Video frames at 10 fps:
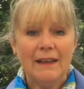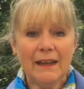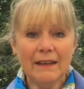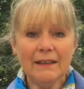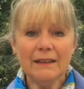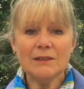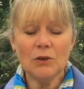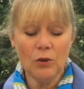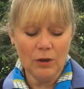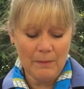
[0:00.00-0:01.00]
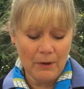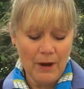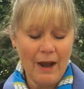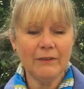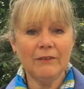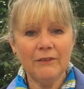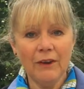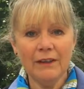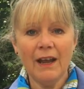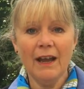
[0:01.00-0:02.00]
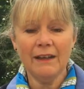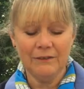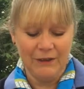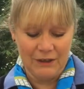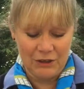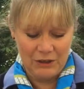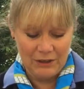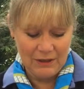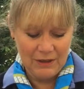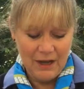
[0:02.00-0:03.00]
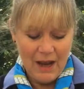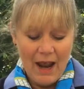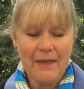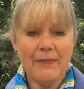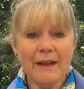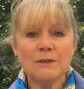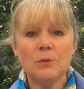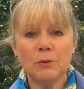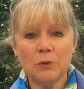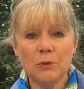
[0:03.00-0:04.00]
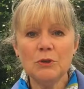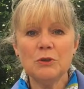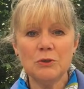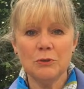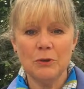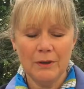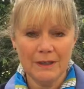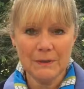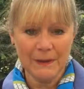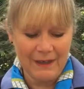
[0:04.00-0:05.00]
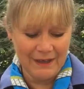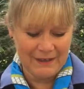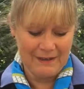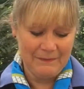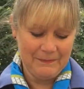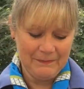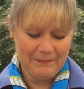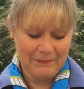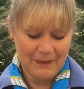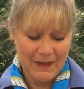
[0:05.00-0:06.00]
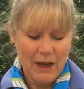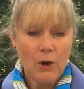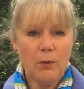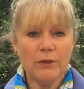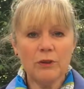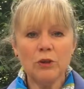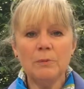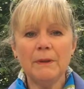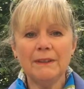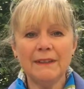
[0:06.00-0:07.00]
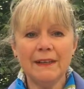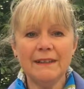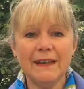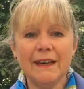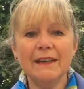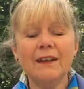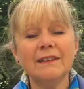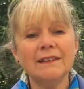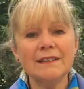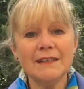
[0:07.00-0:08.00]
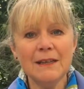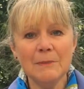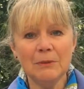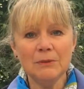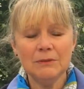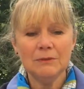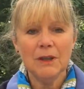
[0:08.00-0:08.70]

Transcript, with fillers: Guiding is all about having fun and adventure and that's what we're going to do this weekend whether you're building a den under the table